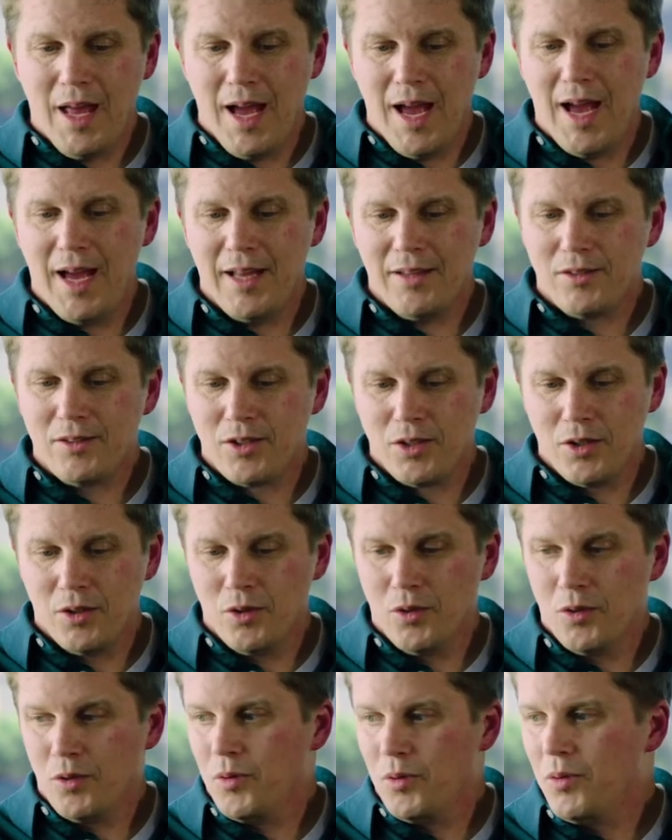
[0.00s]
that
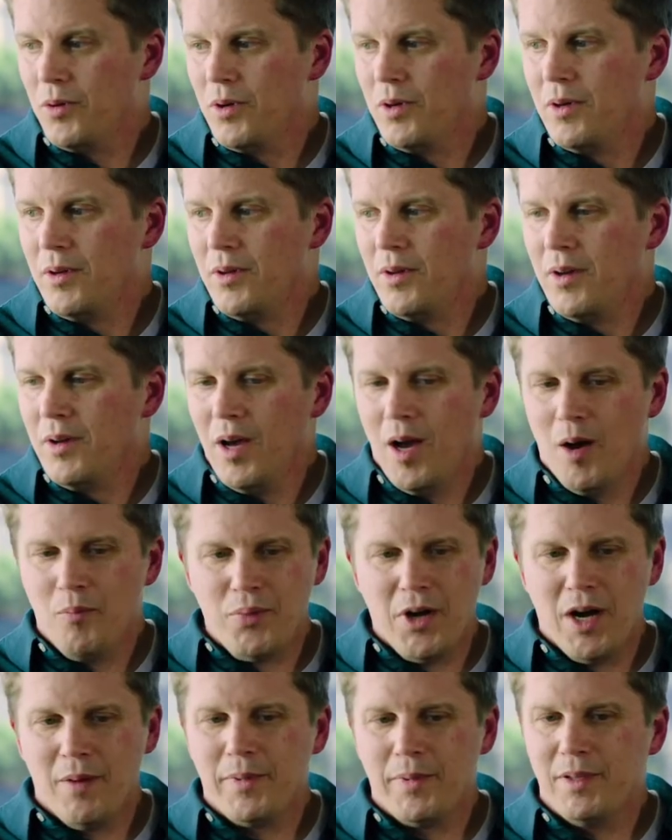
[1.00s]
to a
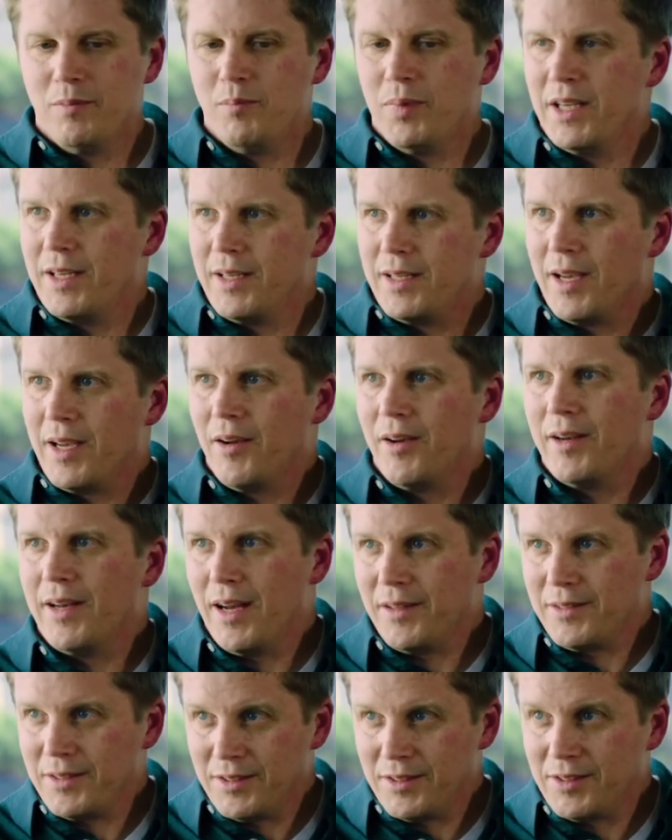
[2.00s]
puppet being carried
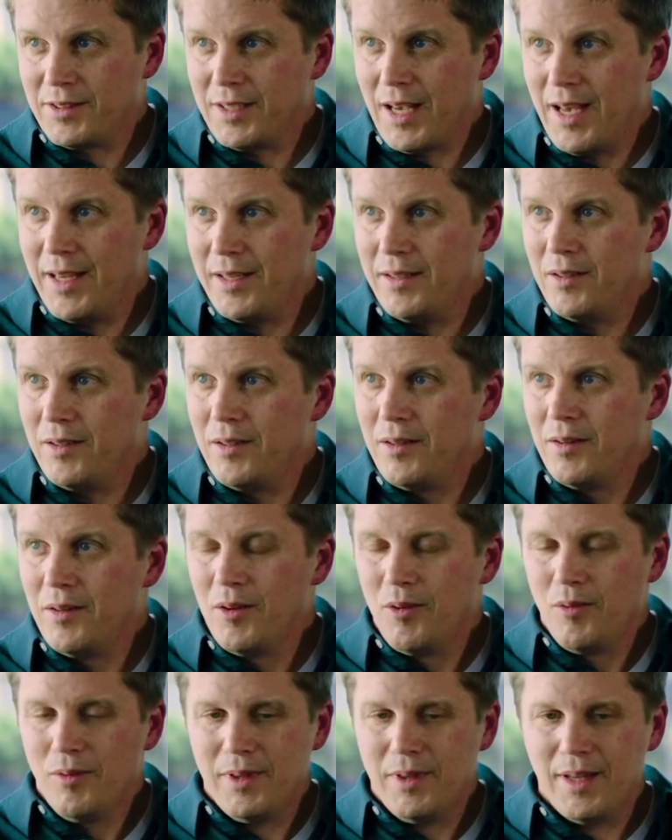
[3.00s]
out to set
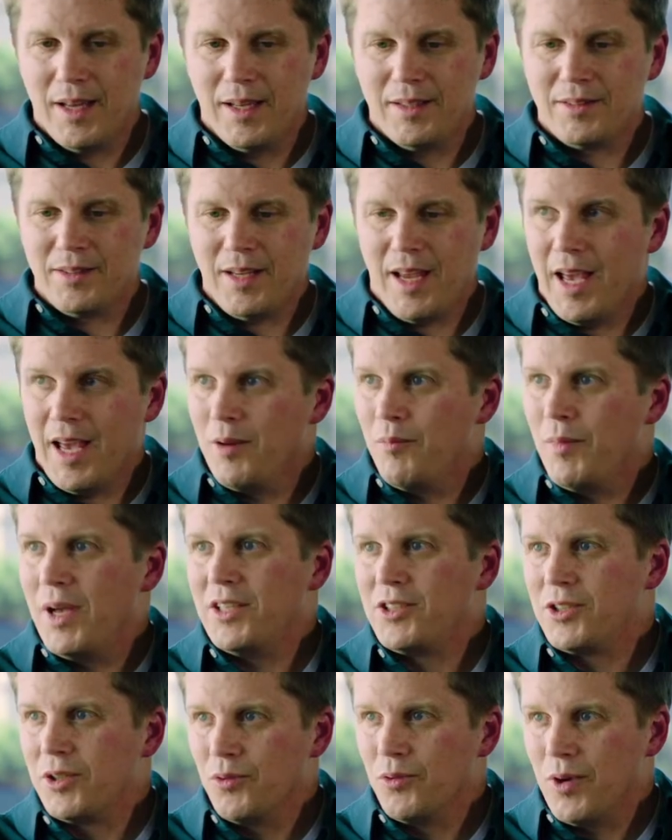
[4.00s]
that's
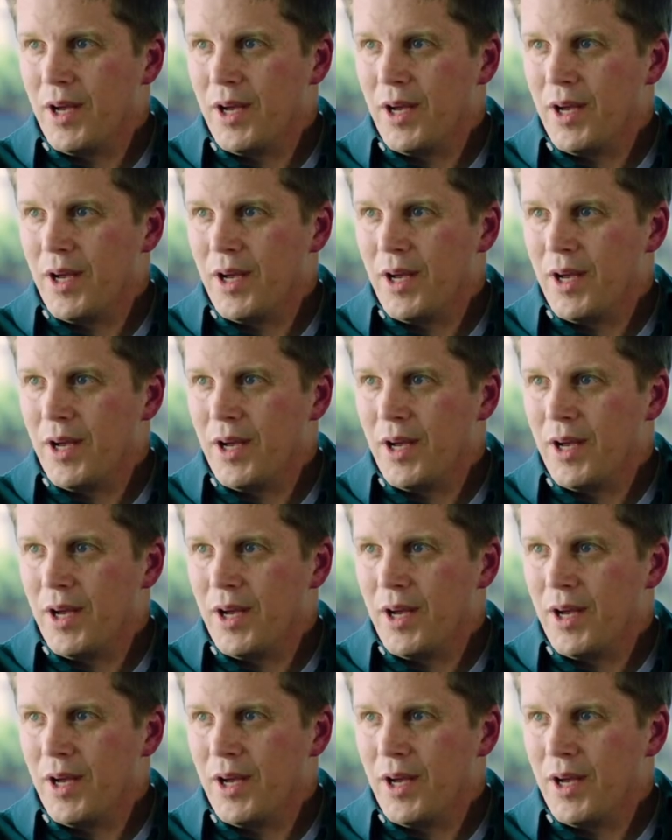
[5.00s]
animation